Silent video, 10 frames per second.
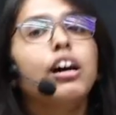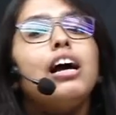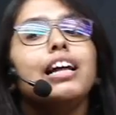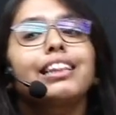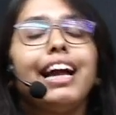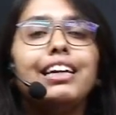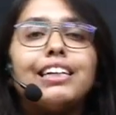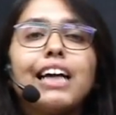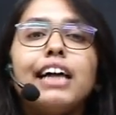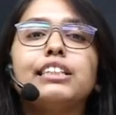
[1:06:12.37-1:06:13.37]
the entire
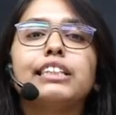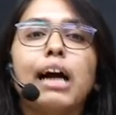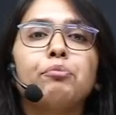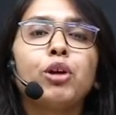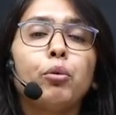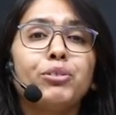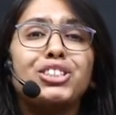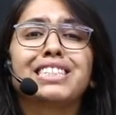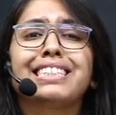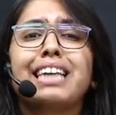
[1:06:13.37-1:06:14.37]
chapter, which is
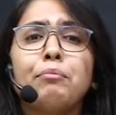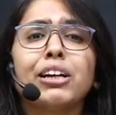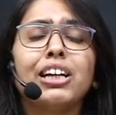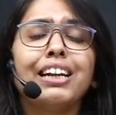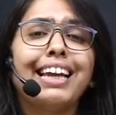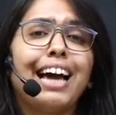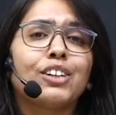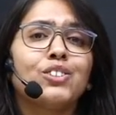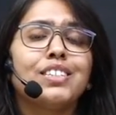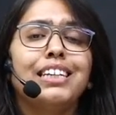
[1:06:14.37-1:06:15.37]
chemical reactions
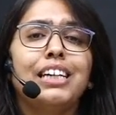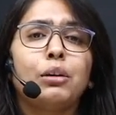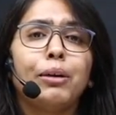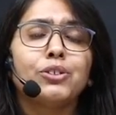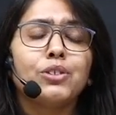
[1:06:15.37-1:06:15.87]
and equations.